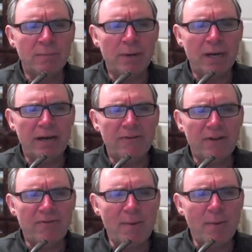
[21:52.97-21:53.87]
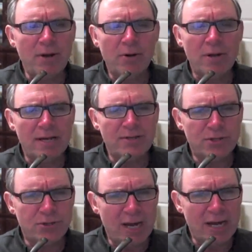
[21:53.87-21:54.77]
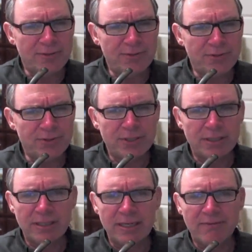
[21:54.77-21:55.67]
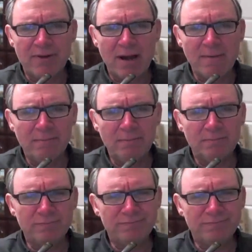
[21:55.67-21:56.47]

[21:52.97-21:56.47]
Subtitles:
But if I'm under a lot of stress, if I'm